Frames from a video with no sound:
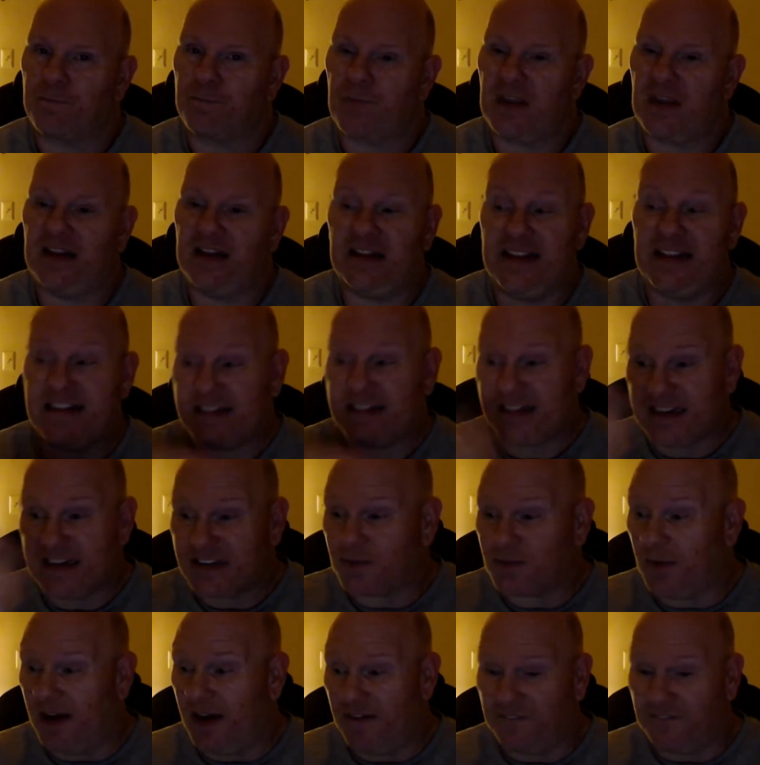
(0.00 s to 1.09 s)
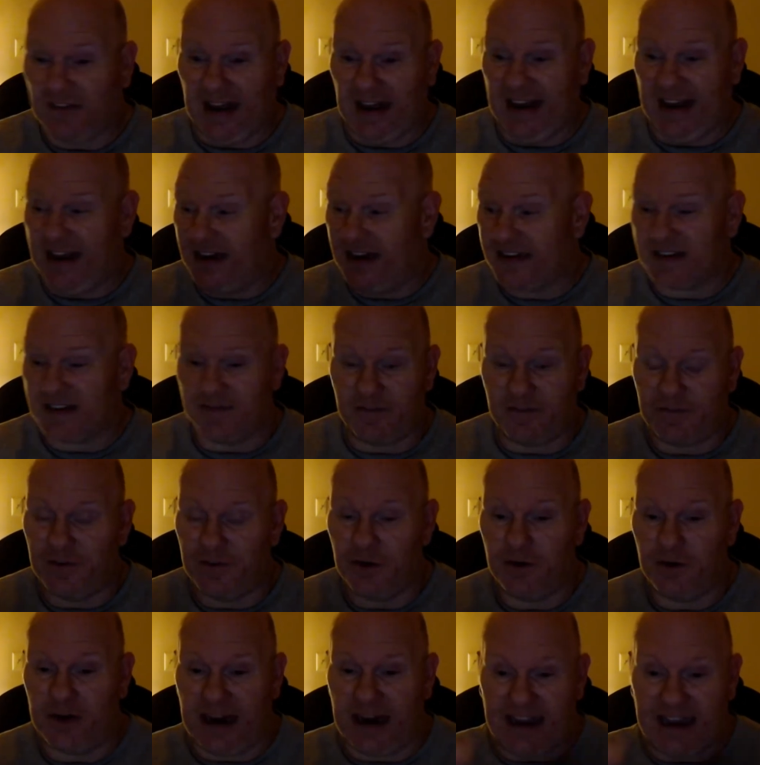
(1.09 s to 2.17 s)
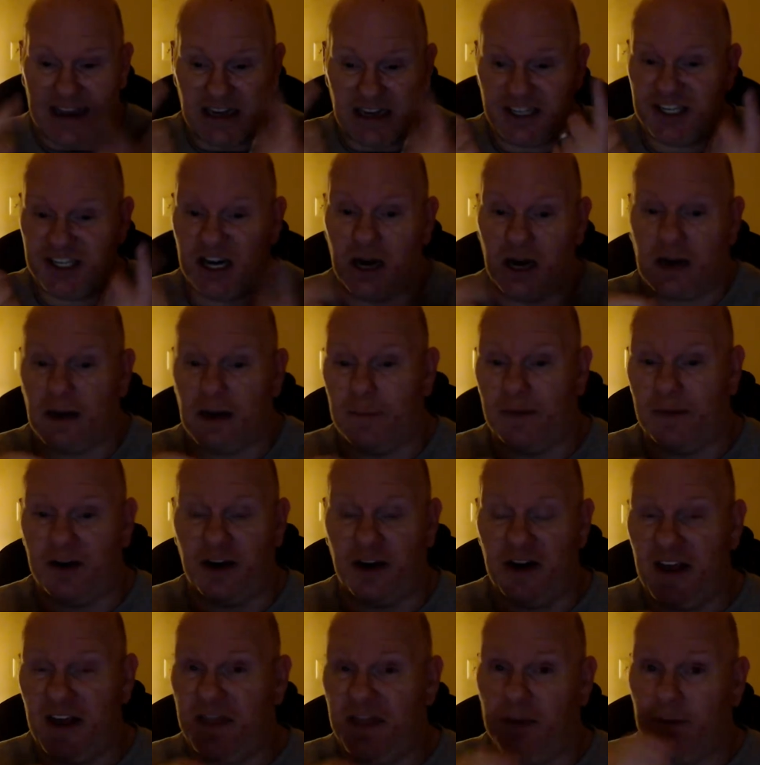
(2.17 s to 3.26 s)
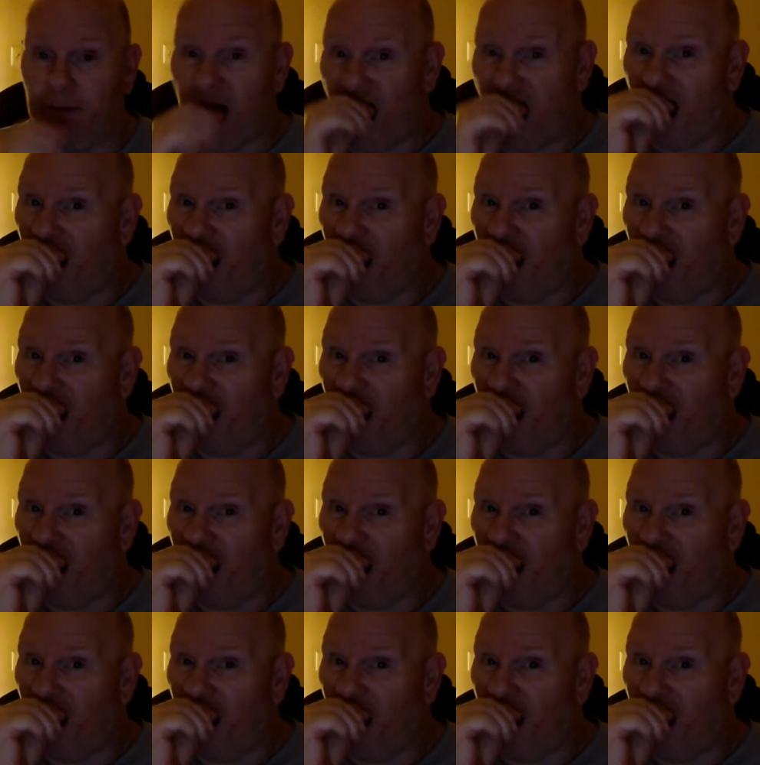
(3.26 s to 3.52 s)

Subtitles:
At least this way, if I eat some food and I get junk up underneath them,